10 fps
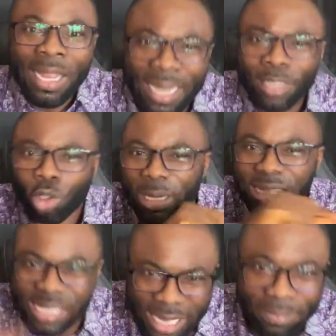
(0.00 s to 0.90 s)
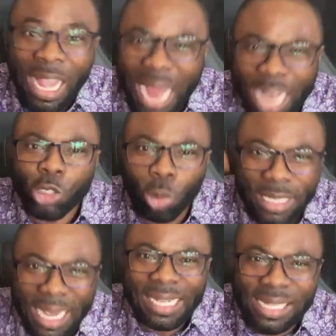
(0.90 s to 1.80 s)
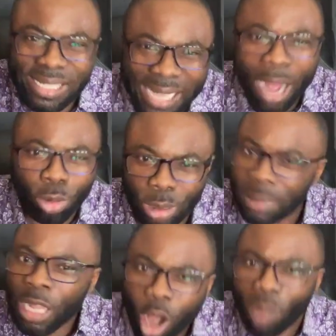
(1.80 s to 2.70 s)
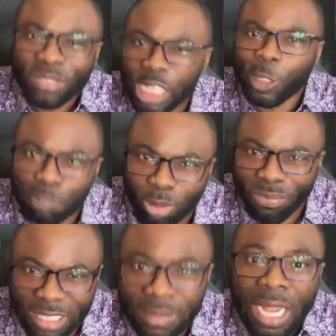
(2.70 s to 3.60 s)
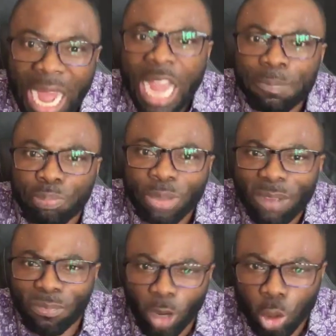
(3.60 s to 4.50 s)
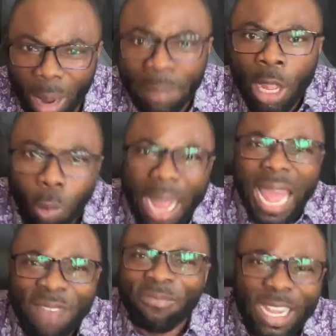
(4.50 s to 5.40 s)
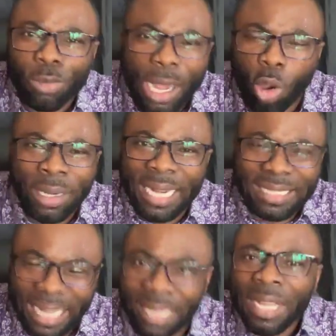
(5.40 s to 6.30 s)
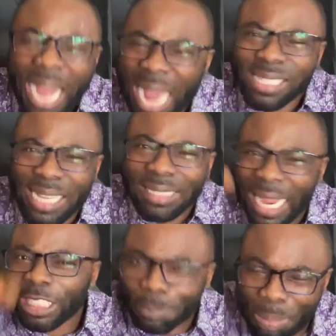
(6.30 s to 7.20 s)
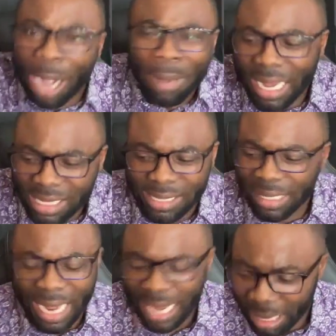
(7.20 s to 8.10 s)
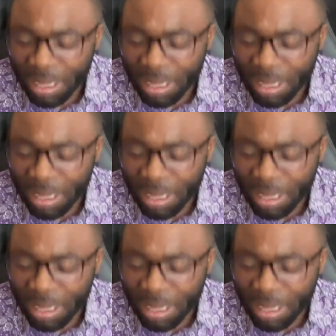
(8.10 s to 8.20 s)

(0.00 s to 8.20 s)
into the sea, as you hear the sound of this prophet, I pray for you wherever you are connected. I say that power is a liar.